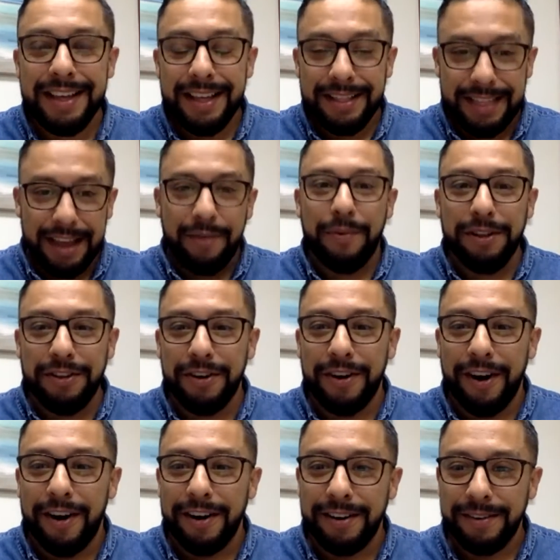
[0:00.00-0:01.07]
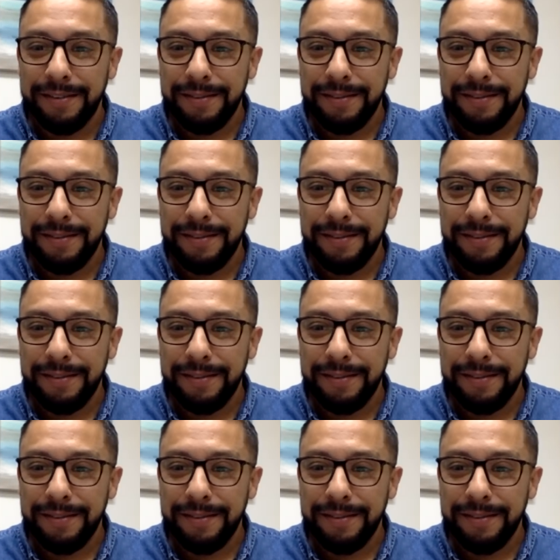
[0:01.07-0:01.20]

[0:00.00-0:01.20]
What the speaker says: Think with your heart.